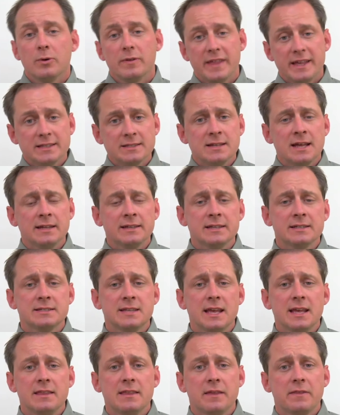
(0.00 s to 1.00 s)
that's not to
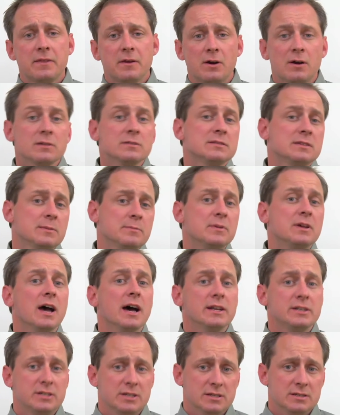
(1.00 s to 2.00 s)
say that there aren't some
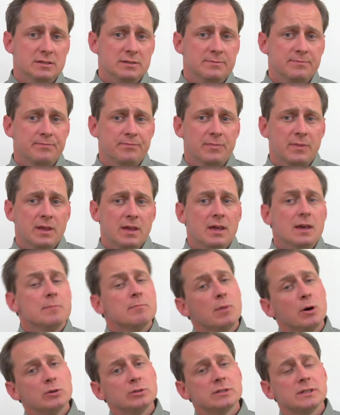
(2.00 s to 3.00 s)
gotchas.
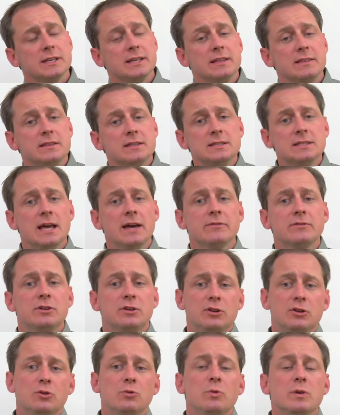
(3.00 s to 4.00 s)
Mostly, these have to
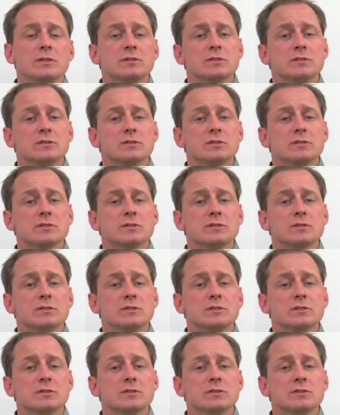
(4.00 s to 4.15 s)
do with